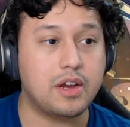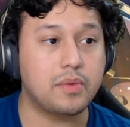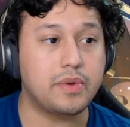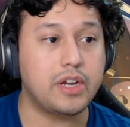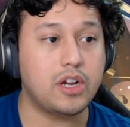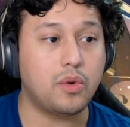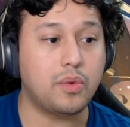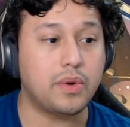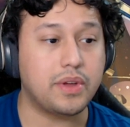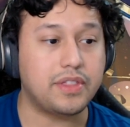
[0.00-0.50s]
we
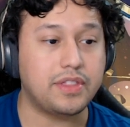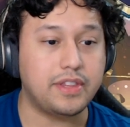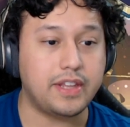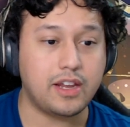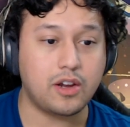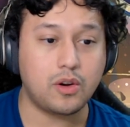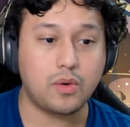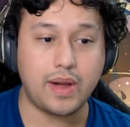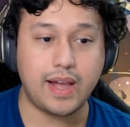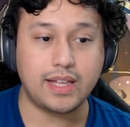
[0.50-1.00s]
go with
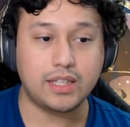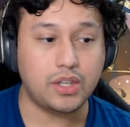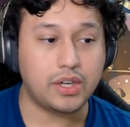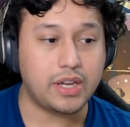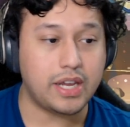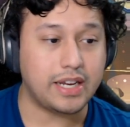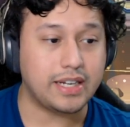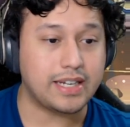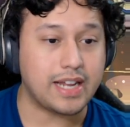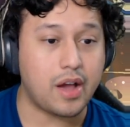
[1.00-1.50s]
Ningguang
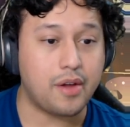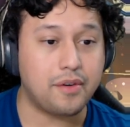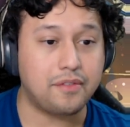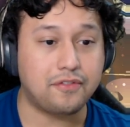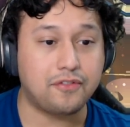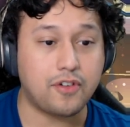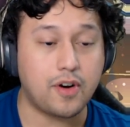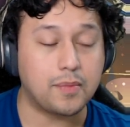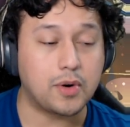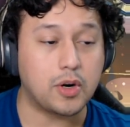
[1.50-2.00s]
looking down
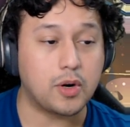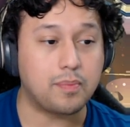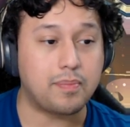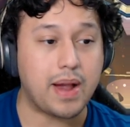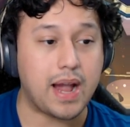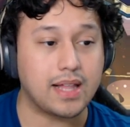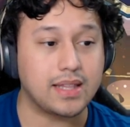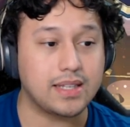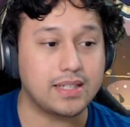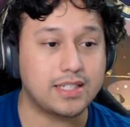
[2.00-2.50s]
from her
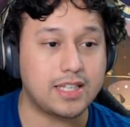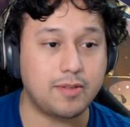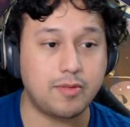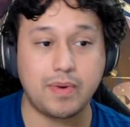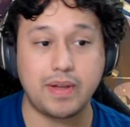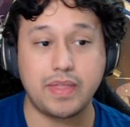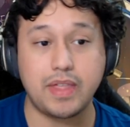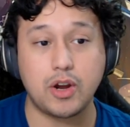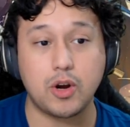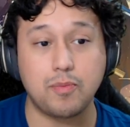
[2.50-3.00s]
palace. Keep in
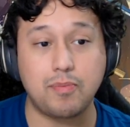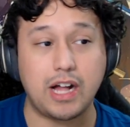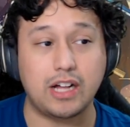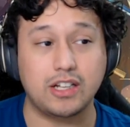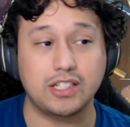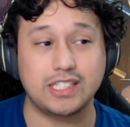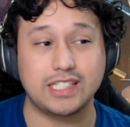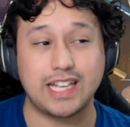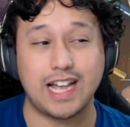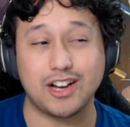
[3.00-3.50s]
mind that her
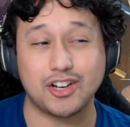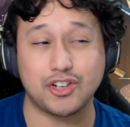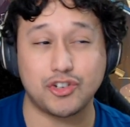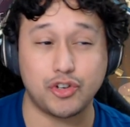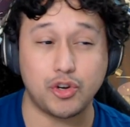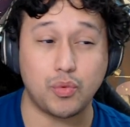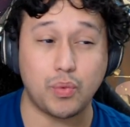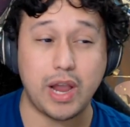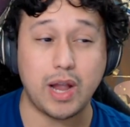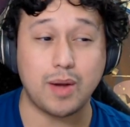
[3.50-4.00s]
palace is
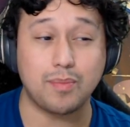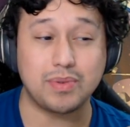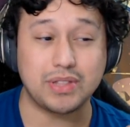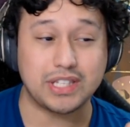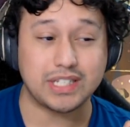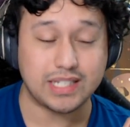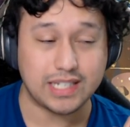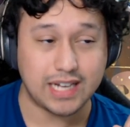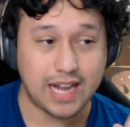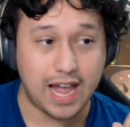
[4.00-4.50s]
actually way up in
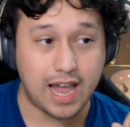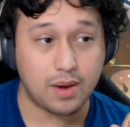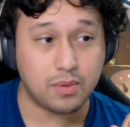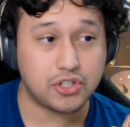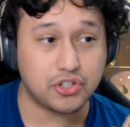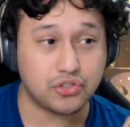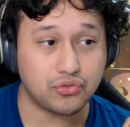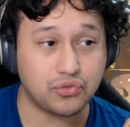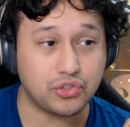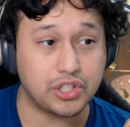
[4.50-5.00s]
the sky,
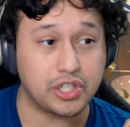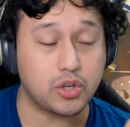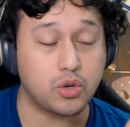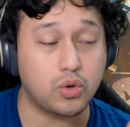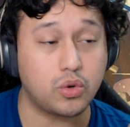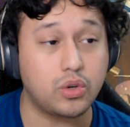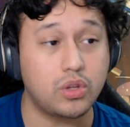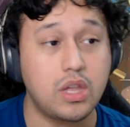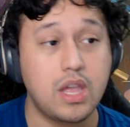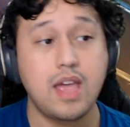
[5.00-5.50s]
which is really
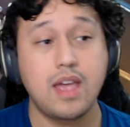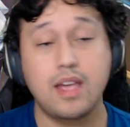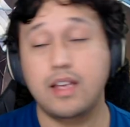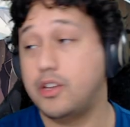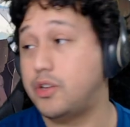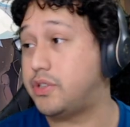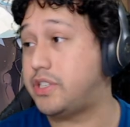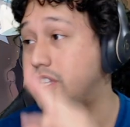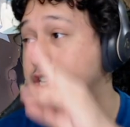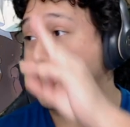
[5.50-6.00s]
cool.
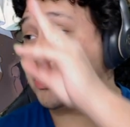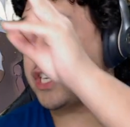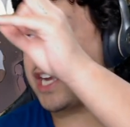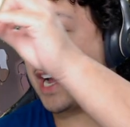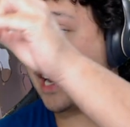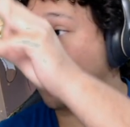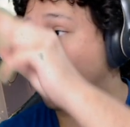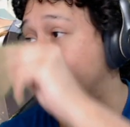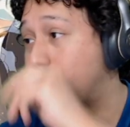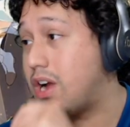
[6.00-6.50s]
You see the
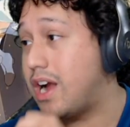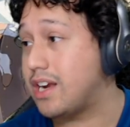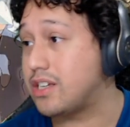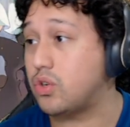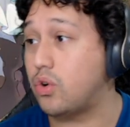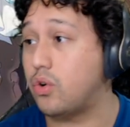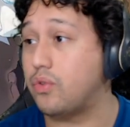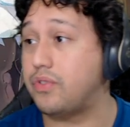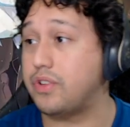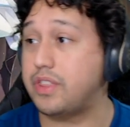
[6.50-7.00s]
jagged rocks
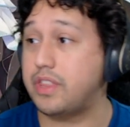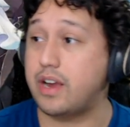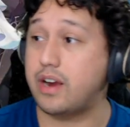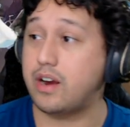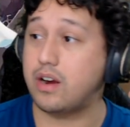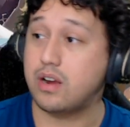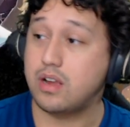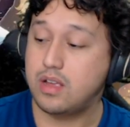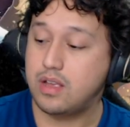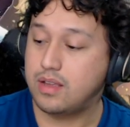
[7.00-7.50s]
over there.